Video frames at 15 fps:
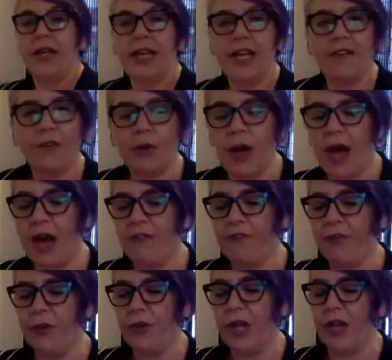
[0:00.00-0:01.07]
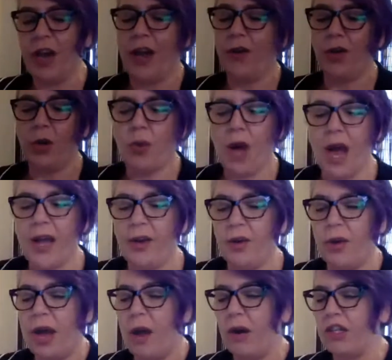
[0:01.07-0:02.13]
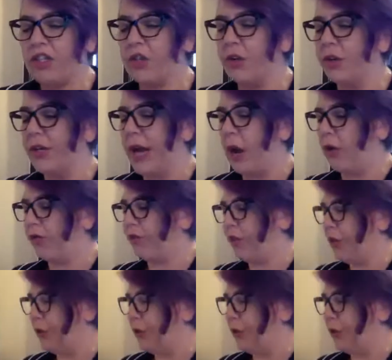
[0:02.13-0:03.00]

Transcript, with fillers: if you have food color, I don't know, I don't know how it turned out for